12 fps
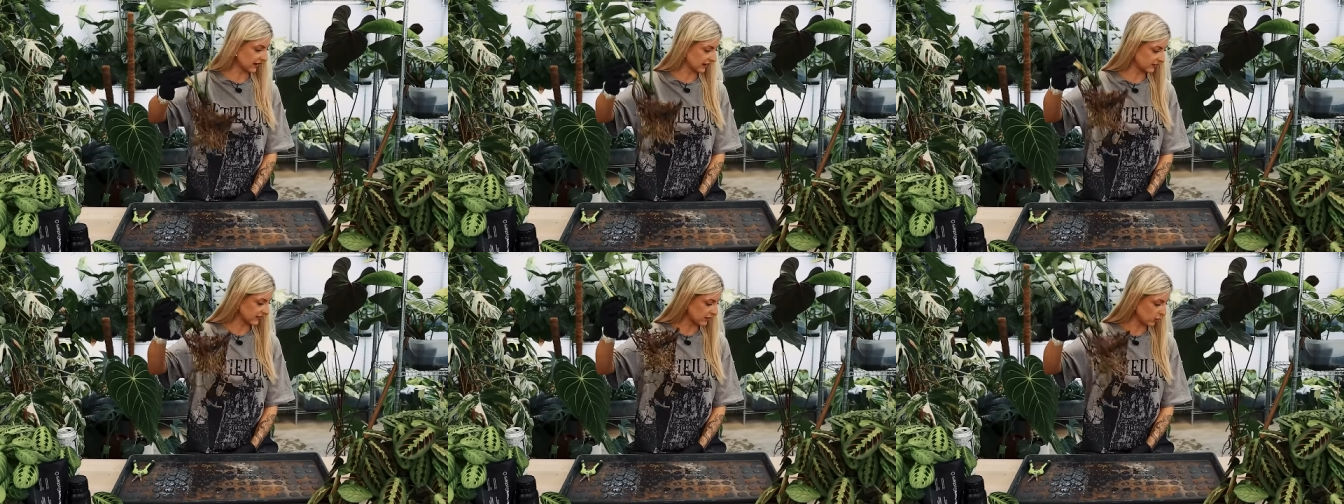I
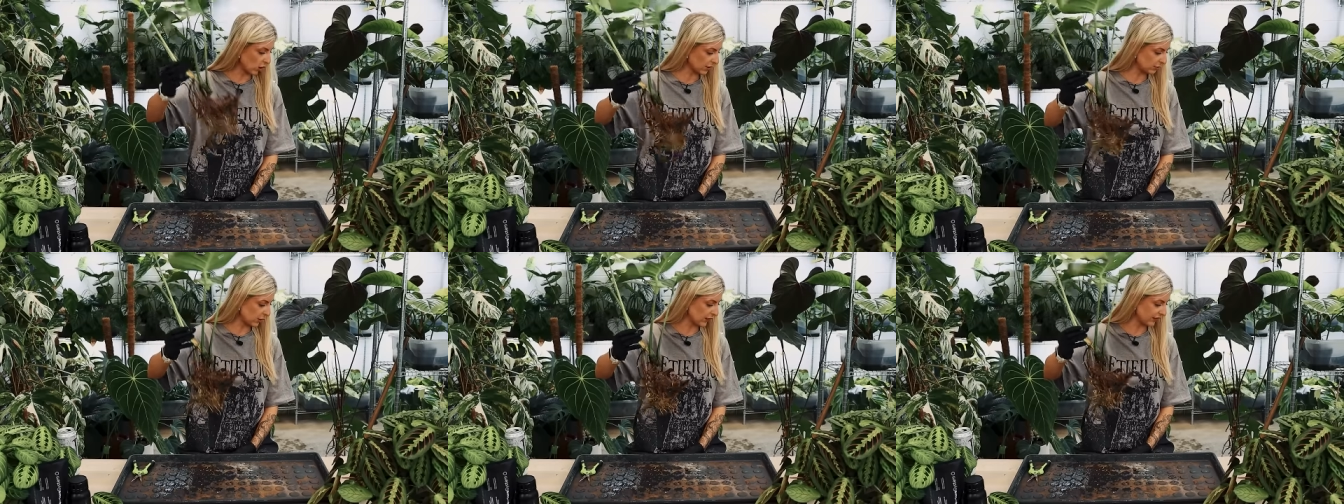can see
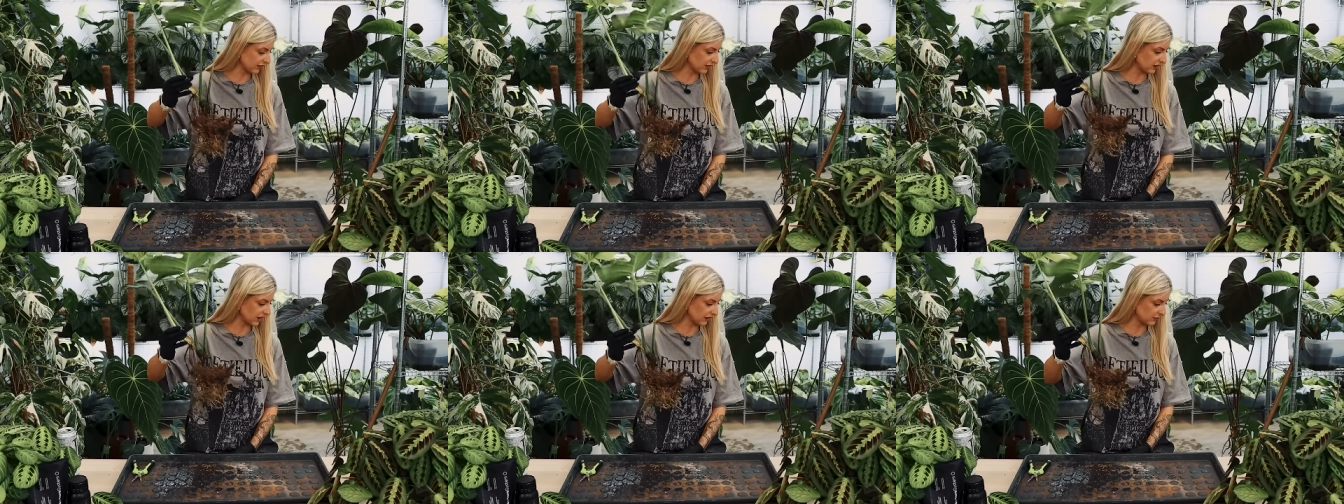one pot that's
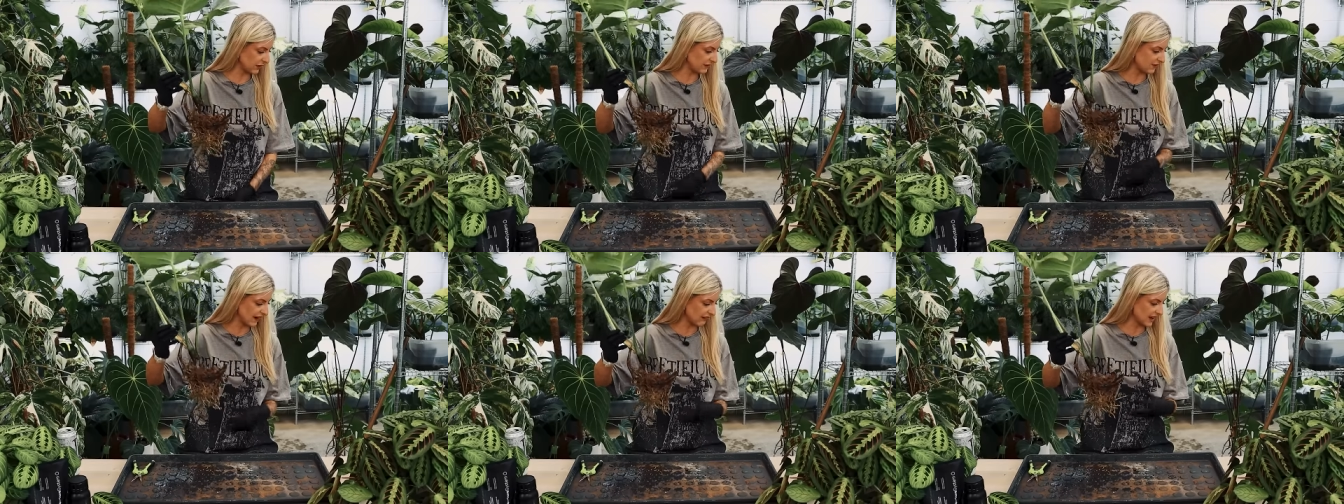going to give me
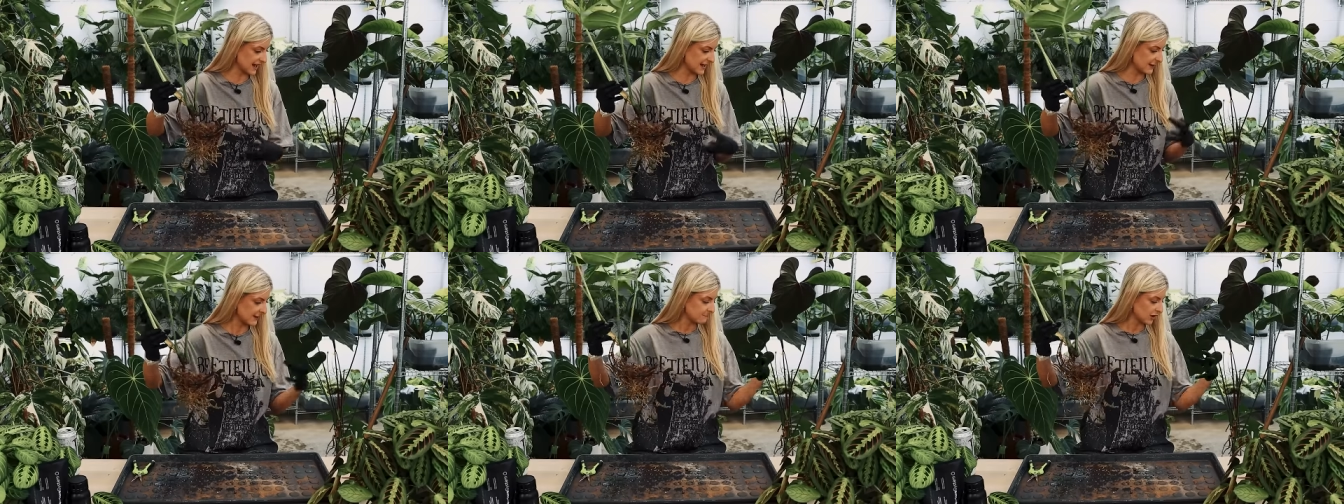
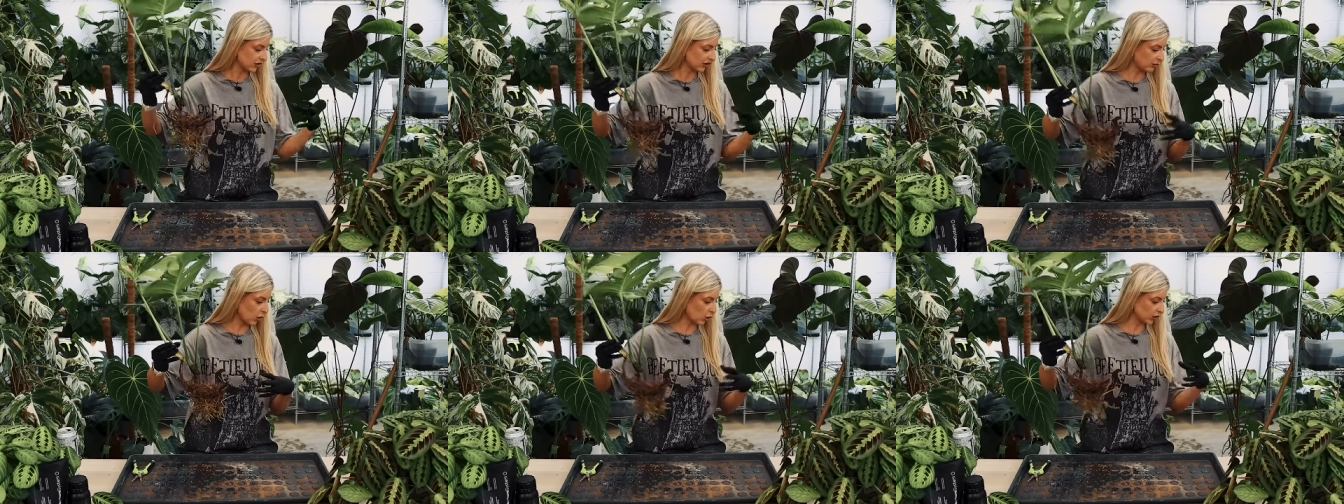very
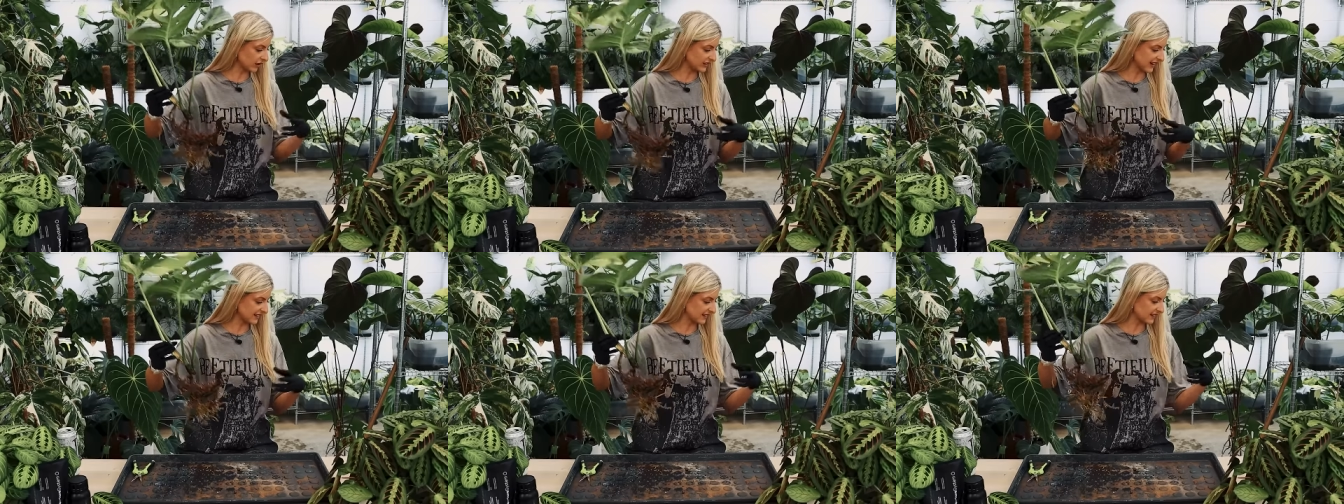small
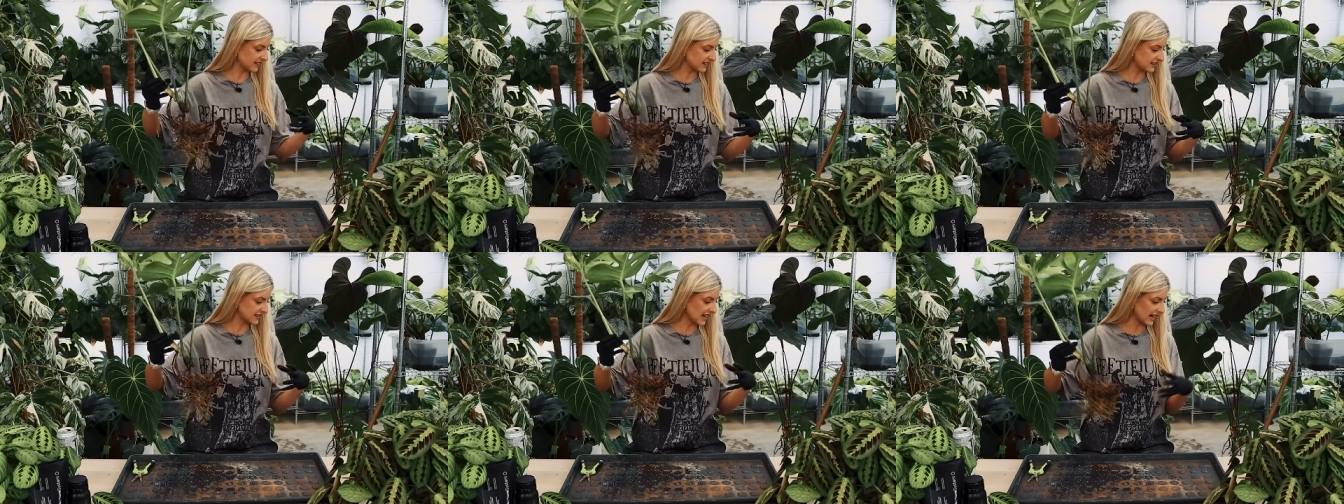condensed
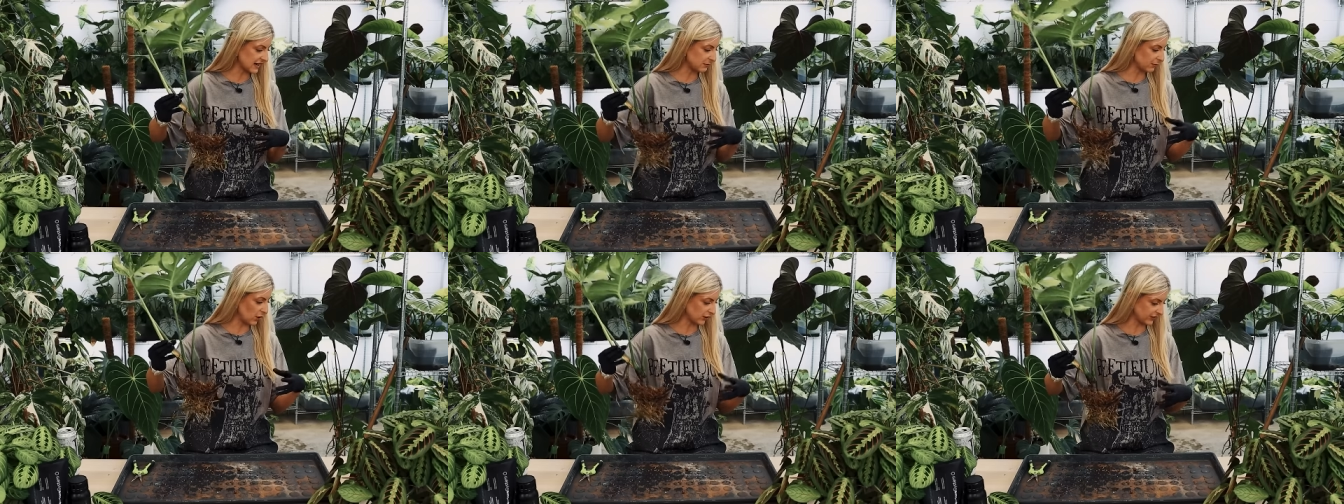
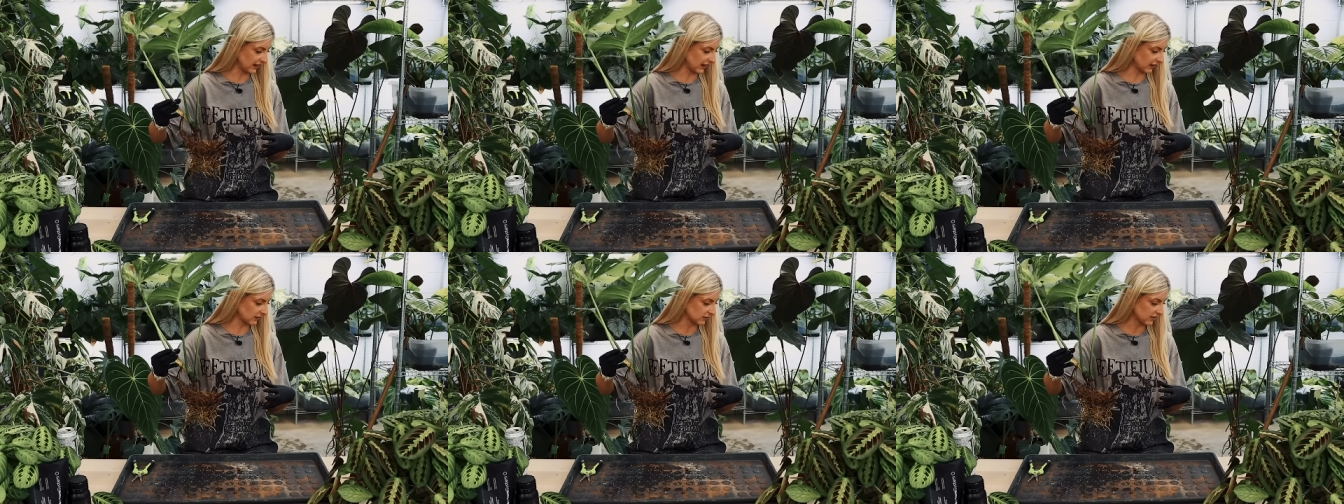tight potting,